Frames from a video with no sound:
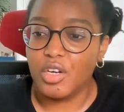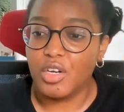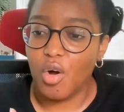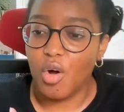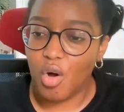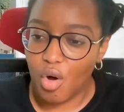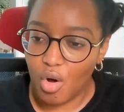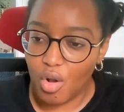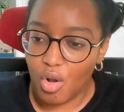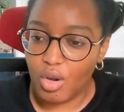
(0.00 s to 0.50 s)

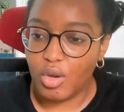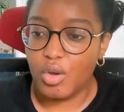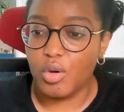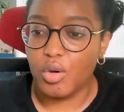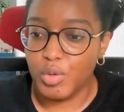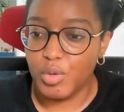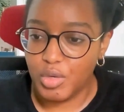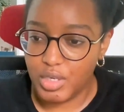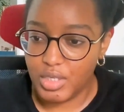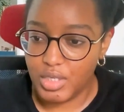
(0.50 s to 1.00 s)
reaching all
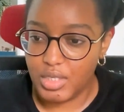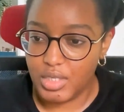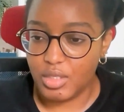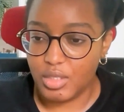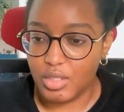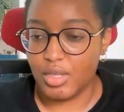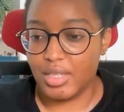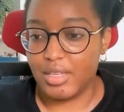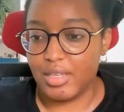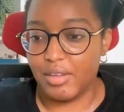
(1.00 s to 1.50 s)

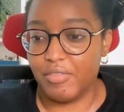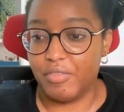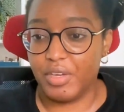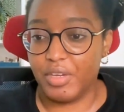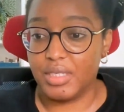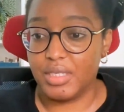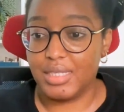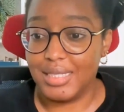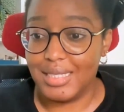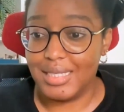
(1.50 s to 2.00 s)
communities so that they
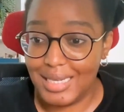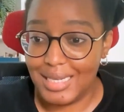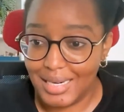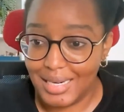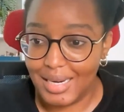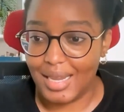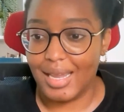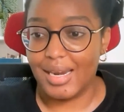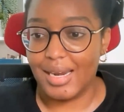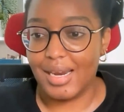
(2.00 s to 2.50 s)
feel
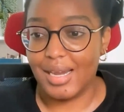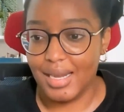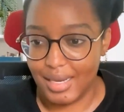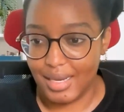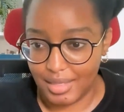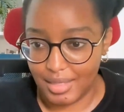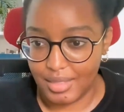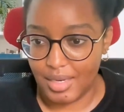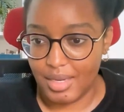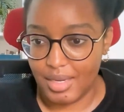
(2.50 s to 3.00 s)
seen and
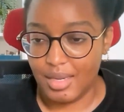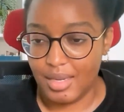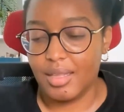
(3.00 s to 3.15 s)
heard?